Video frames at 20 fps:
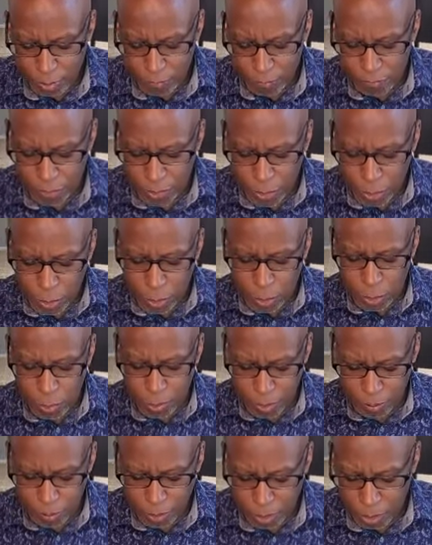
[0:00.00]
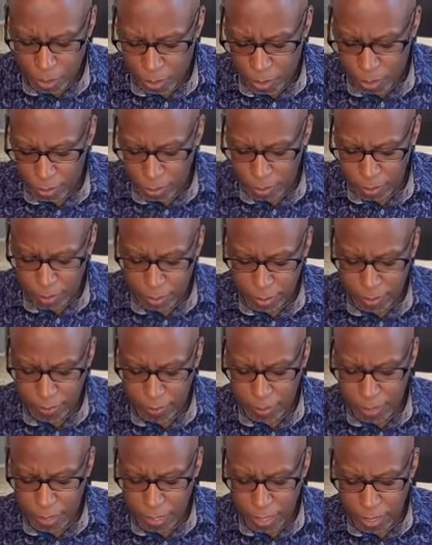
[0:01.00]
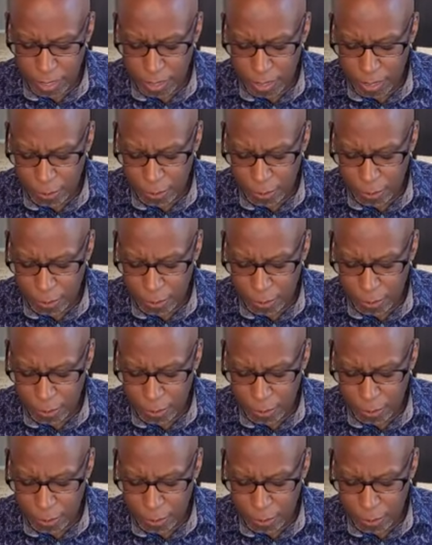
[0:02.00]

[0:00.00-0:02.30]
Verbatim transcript: refused to be called the Son of God.